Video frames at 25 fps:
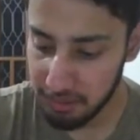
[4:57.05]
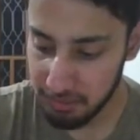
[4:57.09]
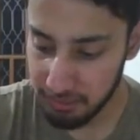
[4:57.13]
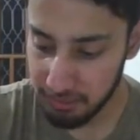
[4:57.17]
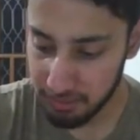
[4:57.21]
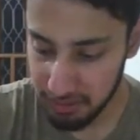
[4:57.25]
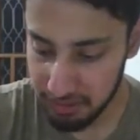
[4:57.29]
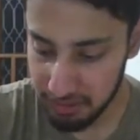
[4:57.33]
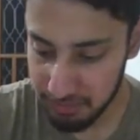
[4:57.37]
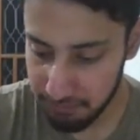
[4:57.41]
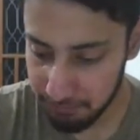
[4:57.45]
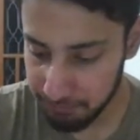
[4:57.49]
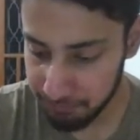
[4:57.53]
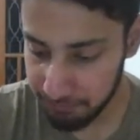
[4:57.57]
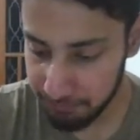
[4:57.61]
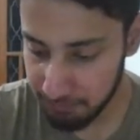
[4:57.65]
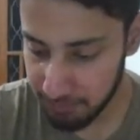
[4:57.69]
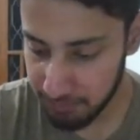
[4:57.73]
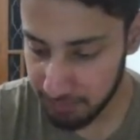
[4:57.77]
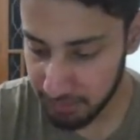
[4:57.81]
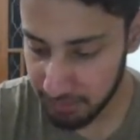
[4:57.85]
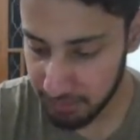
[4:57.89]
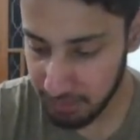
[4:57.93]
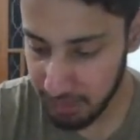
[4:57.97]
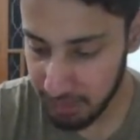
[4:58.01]
Okay,
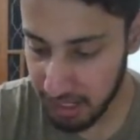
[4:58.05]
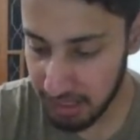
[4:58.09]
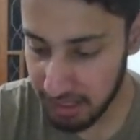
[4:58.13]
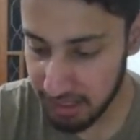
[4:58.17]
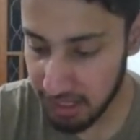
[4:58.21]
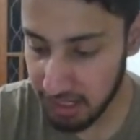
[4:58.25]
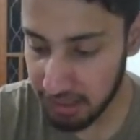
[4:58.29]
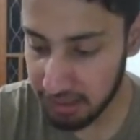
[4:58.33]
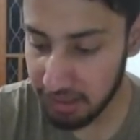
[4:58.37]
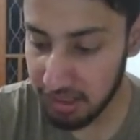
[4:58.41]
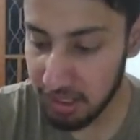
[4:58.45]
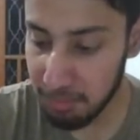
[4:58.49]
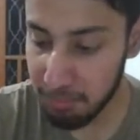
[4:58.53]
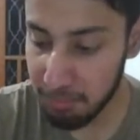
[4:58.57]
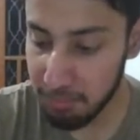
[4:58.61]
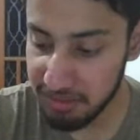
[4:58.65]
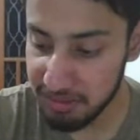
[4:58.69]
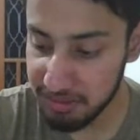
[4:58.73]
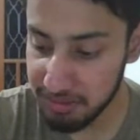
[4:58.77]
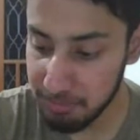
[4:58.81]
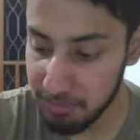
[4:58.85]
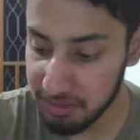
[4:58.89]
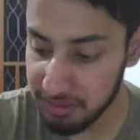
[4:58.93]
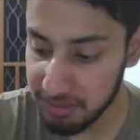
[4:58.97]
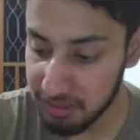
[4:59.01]
and
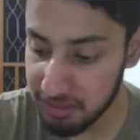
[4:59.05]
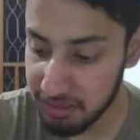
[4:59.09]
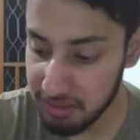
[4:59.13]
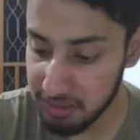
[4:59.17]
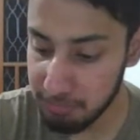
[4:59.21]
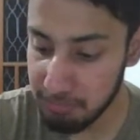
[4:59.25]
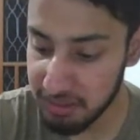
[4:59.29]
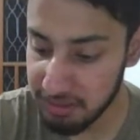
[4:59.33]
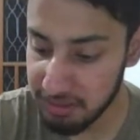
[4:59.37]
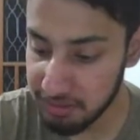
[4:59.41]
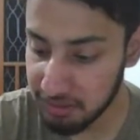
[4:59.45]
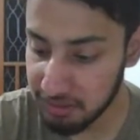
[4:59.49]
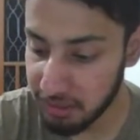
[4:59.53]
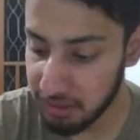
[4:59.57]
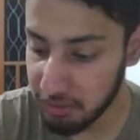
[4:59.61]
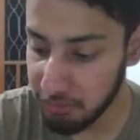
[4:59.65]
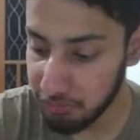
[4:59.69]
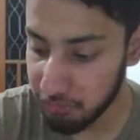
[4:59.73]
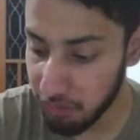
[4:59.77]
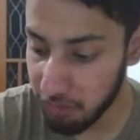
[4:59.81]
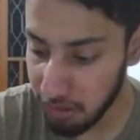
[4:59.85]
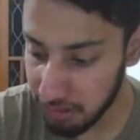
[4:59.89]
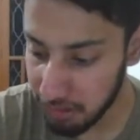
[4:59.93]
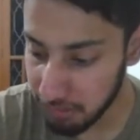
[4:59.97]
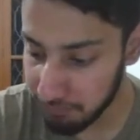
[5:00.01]
Akra-Baazi method is basically
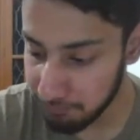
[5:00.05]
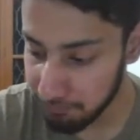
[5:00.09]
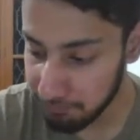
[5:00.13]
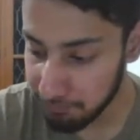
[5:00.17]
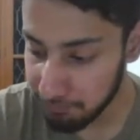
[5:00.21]
for